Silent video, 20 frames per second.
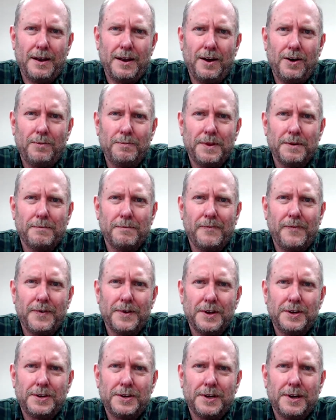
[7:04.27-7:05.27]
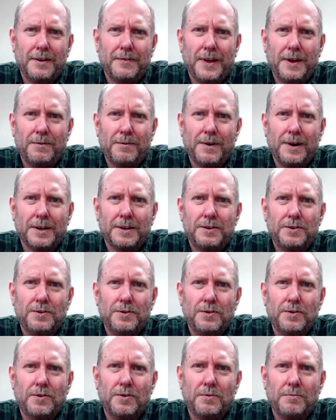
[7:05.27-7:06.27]
help them finish it if they want
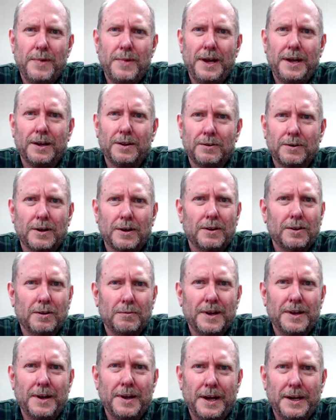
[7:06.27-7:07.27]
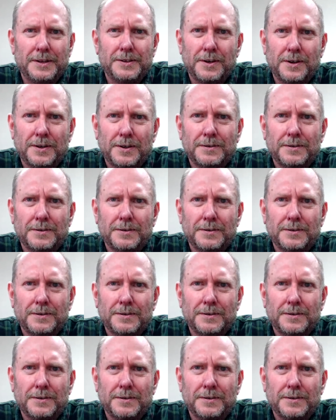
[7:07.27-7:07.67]
to make it look a little bit nicer.